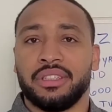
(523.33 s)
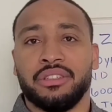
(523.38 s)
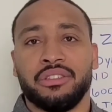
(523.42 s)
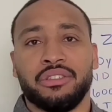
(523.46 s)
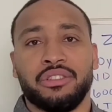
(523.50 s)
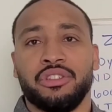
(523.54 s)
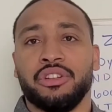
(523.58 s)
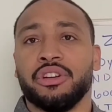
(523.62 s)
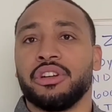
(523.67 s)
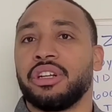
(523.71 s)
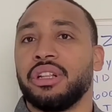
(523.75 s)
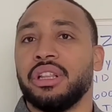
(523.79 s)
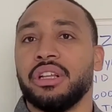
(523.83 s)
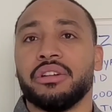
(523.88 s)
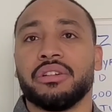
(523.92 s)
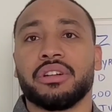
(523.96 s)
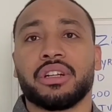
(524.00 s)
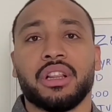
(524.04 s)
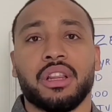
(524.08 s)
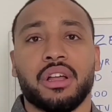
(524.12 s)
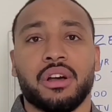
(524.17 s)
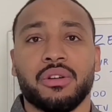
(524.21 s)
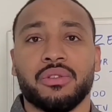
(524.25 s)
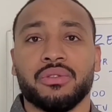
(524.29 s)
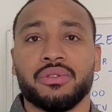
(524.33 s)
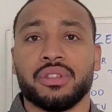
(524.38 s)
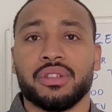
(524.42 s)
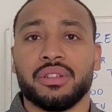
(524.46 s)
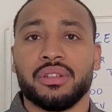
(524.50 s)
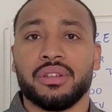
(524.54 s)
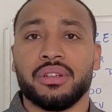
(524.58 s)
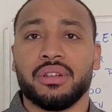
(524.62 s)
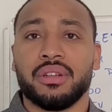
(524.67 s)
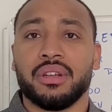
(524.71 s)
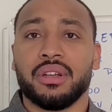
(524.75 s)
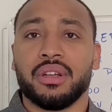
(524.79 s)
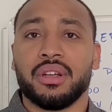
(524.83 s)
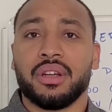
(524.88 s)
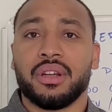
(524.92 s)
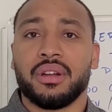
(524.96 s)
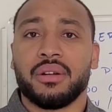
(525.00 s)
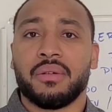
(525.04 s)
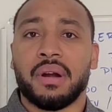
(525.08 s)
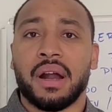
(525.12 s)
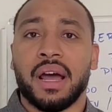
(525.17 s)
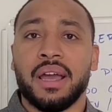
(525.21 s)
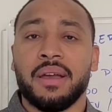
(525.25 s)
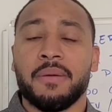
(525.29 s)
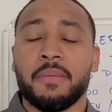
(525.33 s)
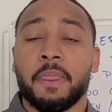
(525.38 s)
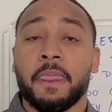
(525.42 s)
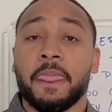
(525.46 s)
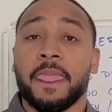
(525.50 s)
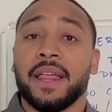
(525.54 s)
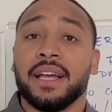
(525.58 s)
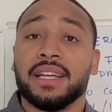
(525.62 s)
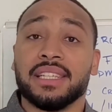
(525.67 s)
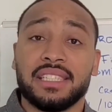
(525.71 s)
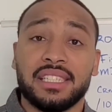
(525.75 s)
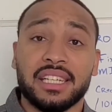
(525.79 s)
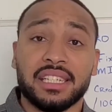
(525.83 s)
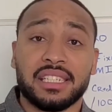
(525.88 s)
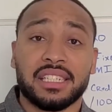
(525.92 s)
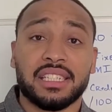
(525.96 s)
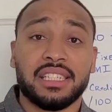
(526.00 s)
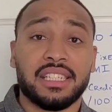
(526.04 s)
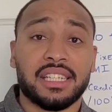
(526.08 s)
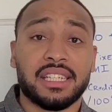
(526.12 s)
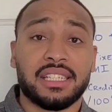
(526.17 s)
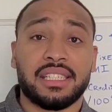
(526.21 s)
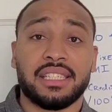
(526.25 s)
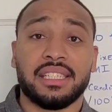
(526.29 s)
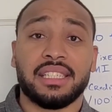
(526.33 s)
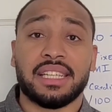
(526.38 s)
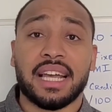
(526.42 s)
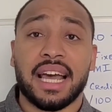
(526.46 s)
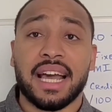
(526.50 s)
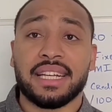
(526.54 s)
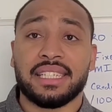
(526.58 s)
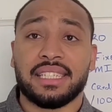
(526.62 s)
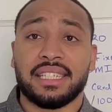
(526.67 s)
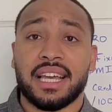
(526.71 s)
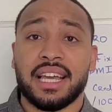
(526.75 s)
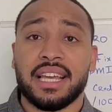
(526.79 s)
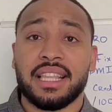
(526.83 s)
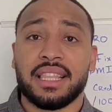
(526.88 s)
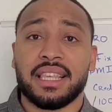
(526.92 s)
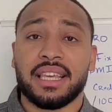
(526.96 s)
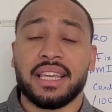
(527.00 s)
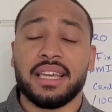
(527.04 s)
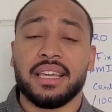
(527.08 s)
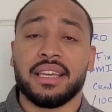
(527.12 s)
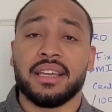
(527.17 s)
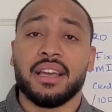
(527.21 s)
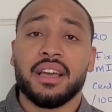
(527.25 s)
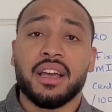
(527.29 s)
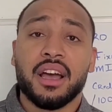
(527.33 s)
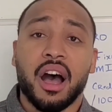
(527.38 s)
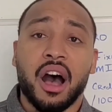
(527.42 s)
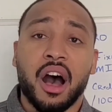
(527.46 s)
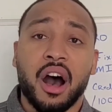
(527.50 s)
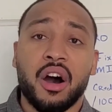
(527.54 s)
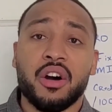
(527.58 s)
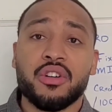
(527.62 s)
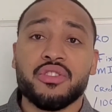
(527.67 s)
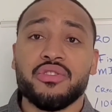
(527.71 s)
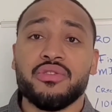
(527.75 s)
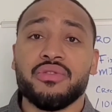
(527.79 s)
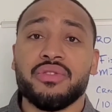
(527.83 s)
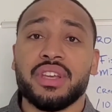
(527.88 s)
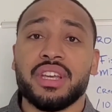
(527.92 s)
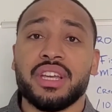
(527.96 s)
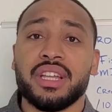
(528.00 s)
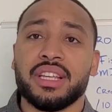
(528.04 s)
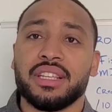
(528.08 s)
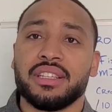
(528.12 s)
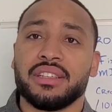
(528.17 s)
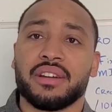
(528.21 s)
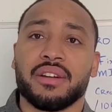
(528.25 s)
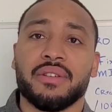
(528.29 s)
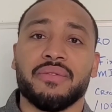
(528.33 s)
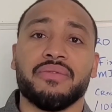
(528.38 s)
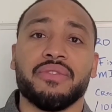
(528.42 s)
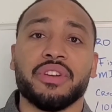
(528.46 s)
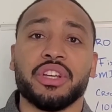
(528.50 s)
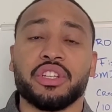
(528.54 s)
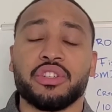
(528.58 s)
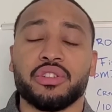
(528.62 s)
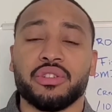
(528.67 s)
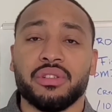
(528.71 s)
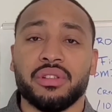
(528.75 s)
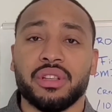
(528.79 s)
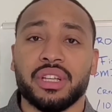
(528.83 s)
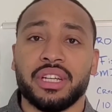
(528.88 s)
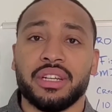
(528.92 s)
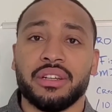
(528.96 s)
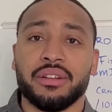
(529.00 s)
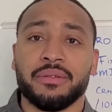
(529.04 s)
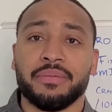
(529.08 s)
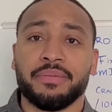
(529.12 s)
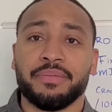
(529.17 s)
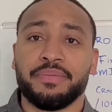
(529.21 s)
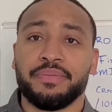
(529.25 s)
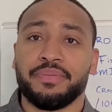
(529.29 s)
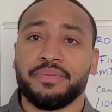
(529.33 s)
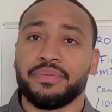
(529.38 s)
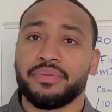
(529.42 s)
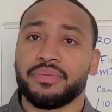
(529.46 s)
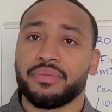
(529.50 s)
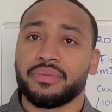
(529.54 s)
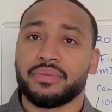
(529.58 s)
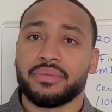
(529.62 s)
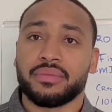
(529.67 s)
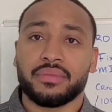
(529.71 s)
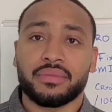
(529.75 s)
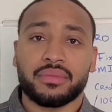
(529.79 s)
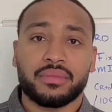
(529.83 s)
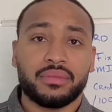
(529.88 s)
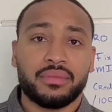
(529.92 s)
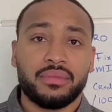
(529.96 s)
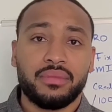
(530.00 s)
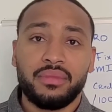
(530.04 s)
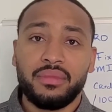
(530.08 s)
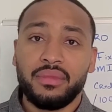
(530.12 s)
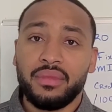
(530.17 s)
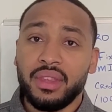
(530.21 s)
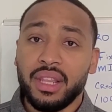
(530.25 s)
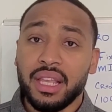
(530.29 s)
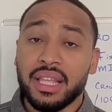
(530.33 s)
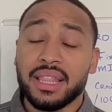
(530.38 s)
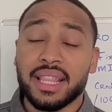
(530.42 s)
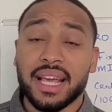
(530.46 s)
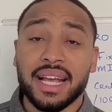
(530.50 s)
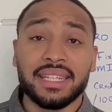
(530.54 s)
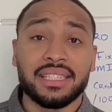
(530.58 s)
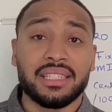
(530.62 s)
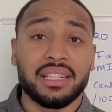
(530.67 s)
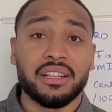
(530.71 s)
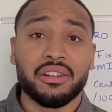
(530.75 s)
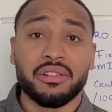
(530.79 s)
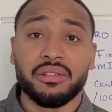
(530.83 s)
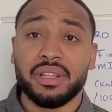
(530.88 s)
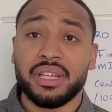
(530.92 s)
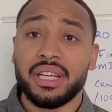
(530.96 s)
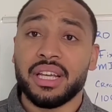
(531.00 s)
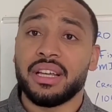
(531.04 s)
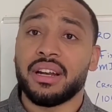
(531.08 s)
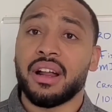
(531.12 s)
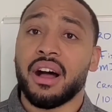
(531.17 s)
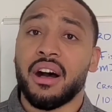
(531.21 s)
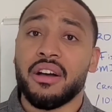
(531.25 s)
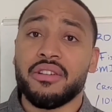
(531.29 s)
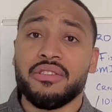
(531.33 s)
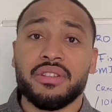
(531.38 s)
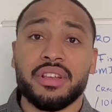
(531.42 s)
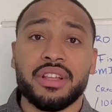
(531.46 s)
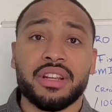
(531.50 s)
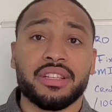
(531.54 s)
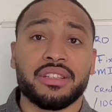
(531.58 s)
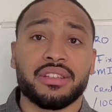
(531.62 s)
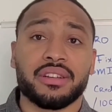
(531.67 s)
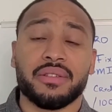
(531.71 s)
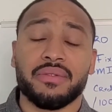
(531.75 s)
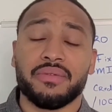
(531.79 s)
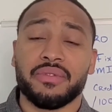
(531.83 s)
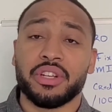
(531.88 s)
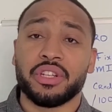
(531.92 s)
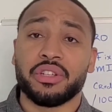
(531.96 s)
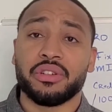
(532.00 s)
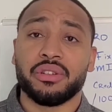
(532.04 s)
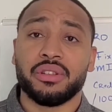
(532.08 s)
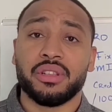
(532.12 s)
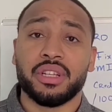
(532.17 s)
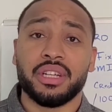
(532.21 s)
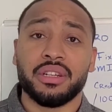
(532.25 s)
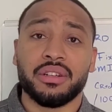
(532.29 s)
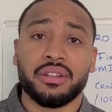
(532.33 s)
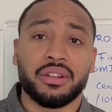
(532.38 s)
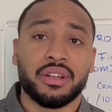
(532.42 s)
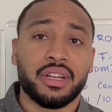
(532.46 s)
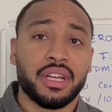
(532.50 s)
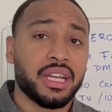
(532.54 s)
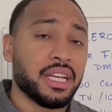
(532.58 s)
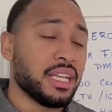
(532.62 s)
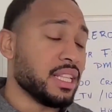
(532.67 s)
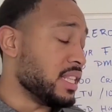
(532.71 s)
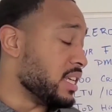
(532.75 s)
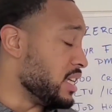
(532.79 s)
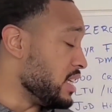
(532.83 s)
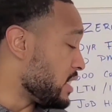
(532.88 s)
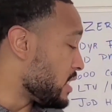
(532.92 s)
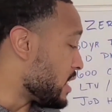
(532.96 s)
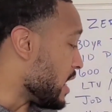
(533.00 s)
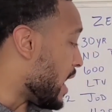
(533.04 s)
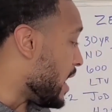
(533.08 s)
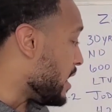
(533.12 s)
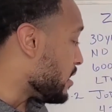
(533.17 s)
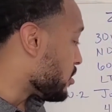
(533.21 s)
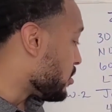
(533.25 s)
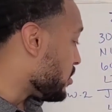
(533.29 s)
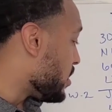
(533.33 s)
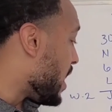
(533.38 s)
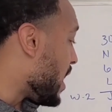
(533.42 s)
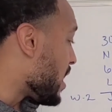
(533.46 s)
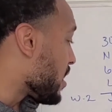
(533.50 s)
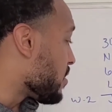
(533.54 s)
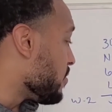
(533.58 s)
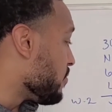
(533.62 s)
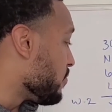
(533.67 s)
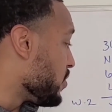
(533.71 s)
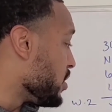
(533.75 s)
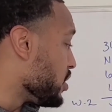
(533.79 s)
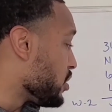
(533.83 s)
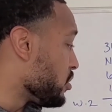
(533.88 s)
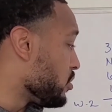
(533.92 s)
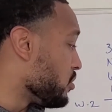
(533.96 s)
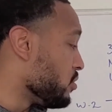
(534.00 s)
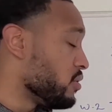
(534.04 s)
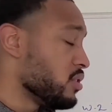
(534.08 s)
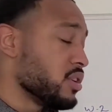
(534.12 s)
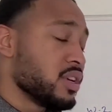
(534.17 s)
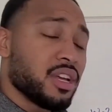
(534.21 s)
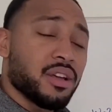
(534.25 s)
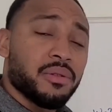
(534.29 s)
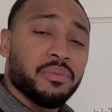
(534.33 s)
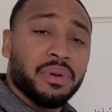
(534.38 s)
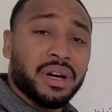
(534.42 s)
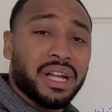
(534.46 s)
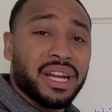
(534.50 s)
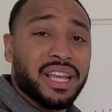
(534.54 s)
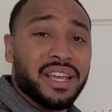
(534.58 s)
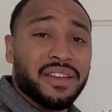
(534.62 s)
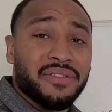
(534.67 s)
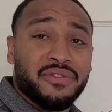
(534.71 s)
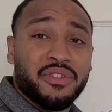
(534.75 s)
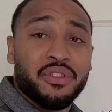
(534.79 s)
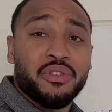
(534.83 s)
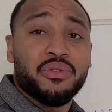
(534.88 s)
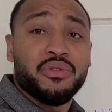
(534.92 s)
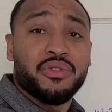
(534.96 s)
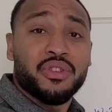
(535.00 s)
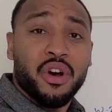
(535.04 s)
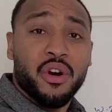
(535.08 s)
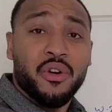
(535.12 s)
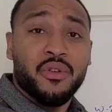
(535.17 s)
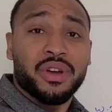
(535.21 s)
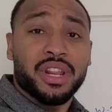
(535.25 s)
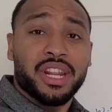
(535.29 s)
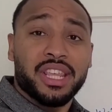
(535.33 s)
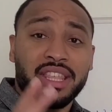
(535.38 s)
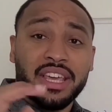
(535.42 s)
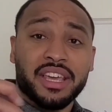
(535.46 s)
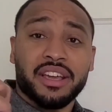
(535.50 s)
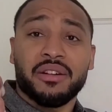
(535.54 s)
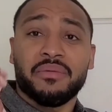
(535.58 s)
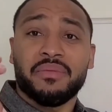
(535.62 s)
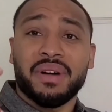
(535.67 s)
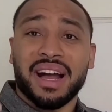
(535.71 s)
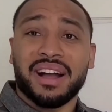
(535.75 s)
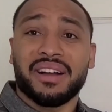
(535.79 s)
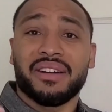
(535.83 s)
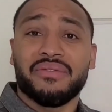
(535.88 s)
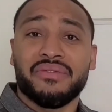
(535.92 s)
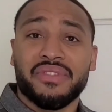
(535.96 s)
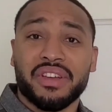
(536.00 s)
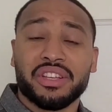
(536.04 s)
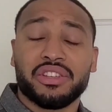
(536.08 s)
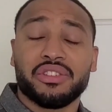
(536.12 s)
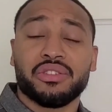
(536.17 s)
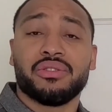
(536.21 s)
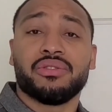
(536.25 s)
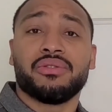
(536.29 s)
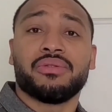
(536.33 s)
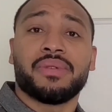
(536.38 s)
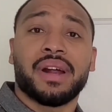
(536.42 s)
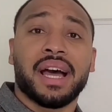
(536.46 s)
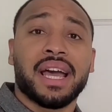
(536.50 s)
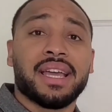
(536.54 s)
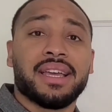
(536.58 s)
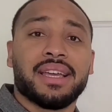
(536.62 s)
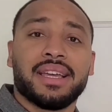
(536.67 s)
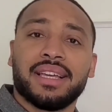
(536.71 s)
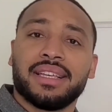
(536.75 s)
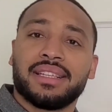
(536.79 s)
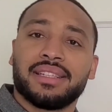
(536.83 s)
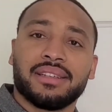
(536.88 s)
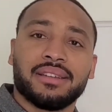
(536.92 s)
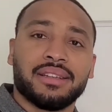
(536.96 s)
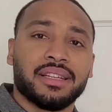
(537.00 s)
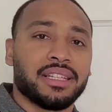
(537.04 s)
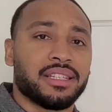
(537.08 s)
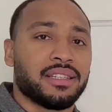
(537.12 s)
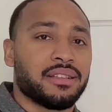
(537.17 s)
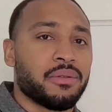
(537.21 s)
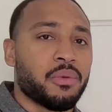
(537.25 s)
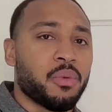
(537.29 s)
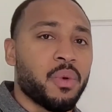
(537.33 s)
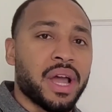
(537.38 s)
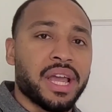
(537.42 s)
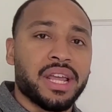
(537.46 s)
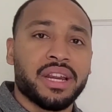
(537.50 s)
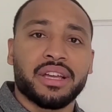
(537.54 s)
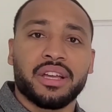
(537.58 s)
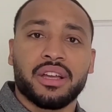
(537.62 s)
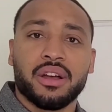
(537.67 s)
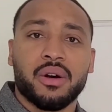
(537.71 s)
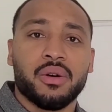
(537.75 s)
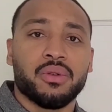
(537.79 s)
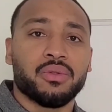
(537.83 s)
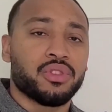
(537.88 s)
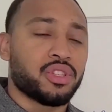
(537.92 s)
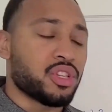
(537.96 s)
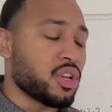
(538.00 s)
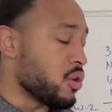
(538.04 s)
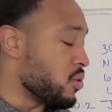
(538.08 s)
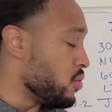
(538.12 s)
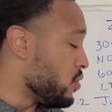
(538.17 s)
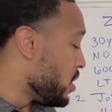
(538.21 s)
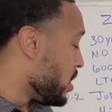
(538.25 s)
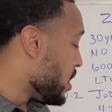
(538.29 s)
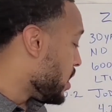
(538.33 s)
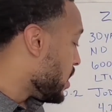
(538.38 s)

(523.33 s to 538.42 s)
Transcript: you're clear to close, right? Essentially, this is the exact same thing. All you need is a conventional lender. That's literally it. All you need is a conventional lender. These guys are not conventional, but if you know anything about conventional, right, it's the way to go. So